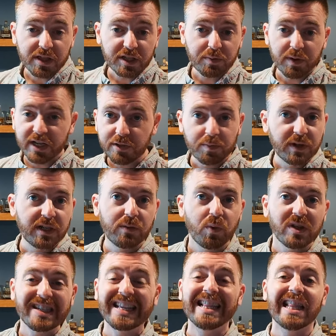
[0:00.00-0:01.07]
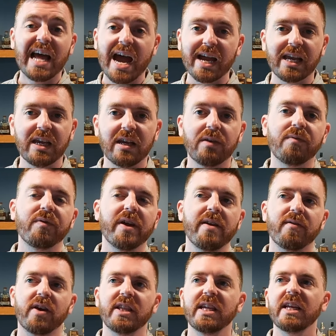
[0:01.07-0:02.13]
the spice, but it wasn't lacking in
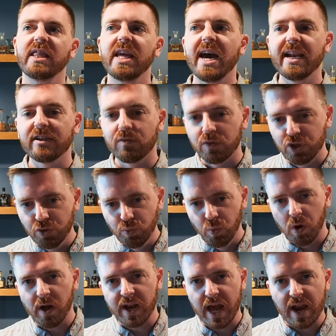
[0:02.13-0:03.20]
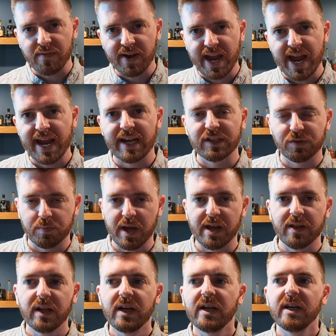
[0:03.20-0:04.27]
flavor. I think that is what you want out of a
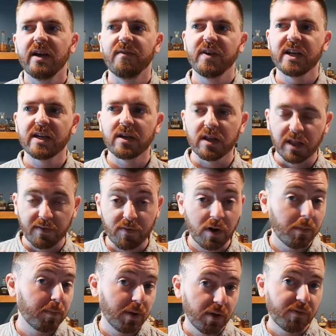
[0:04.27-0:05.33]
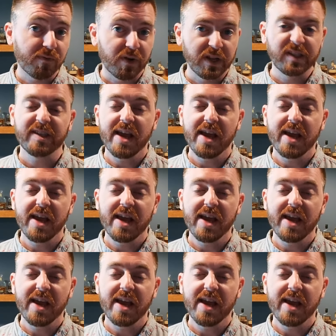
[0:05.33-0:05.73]
hazmat. If it can deliver on both fronts,